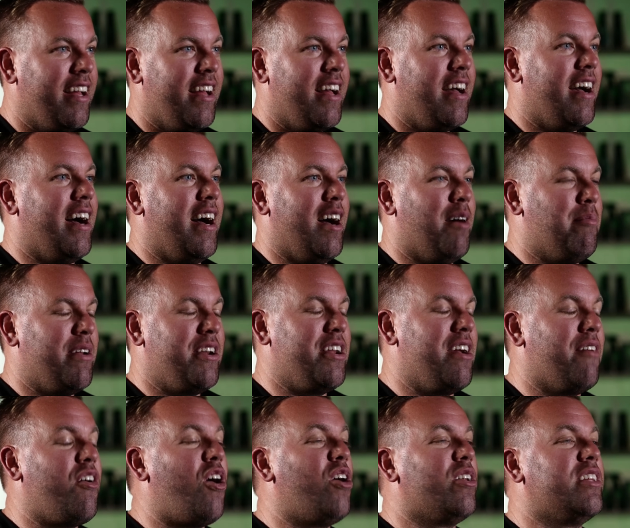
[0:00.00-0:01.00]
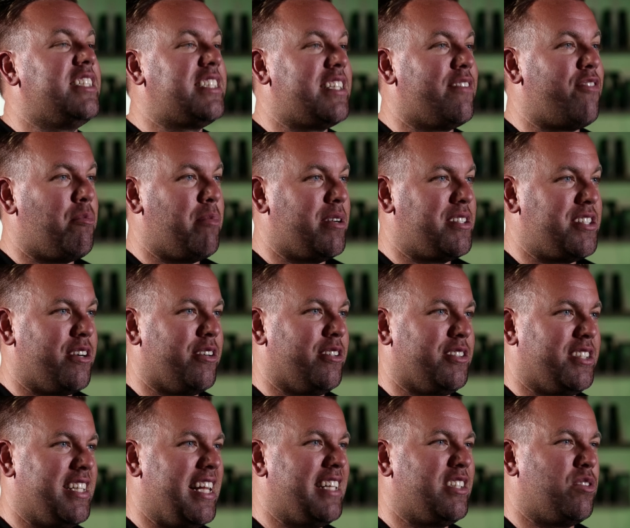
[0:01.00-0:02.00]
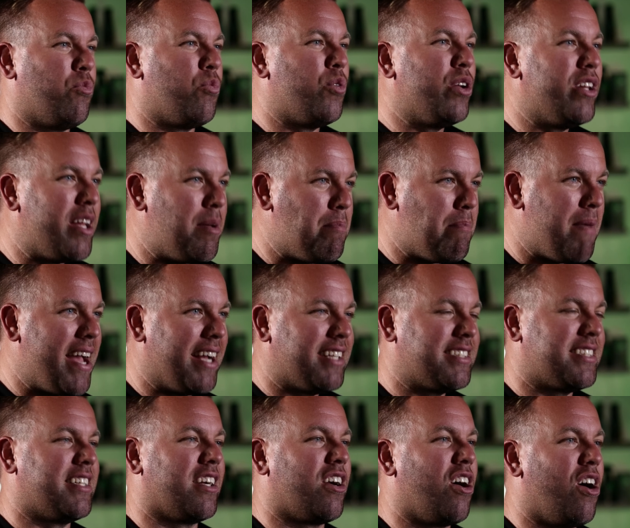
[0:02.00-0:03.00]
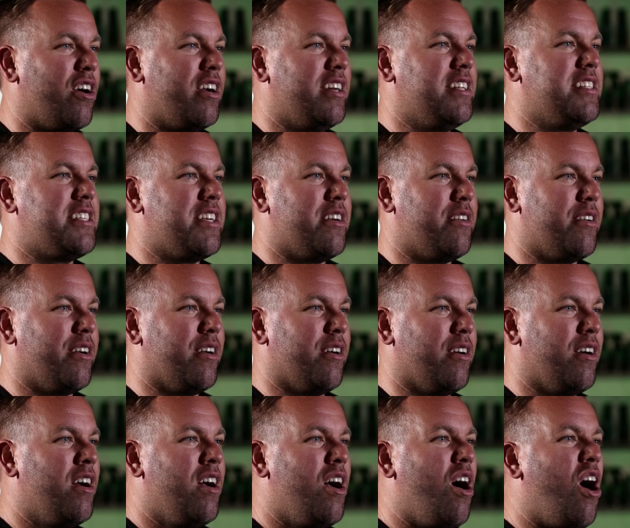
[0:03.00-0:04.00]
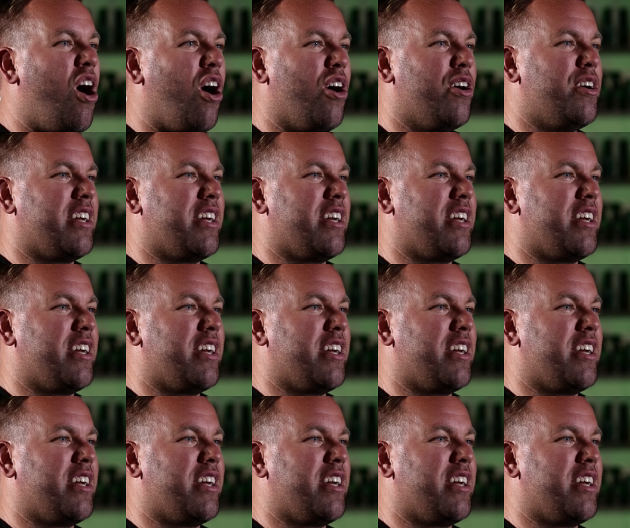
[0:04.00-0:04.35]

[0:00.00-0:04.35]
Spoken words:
and you have all these different materials, and that really makes the car interior hard to